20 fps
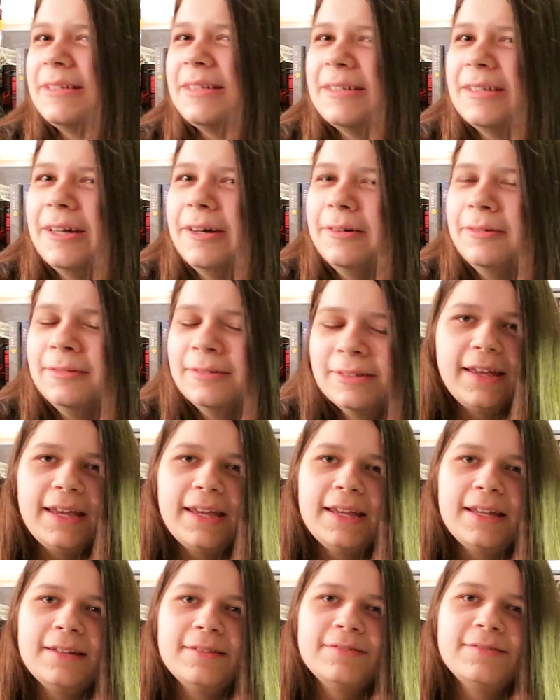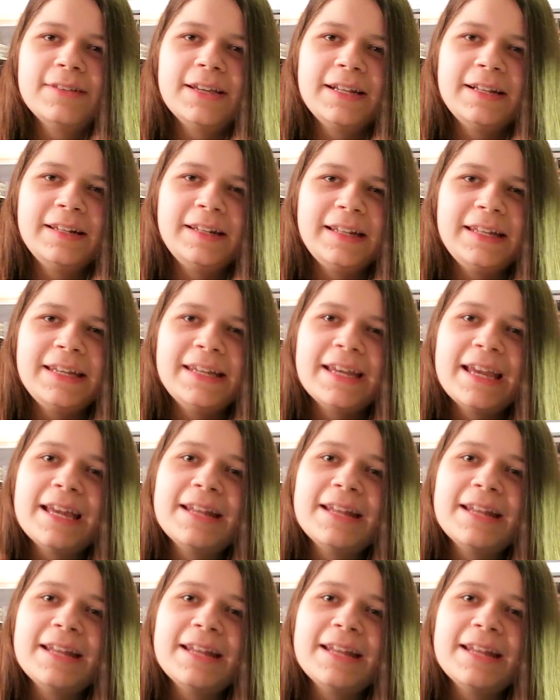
And finally,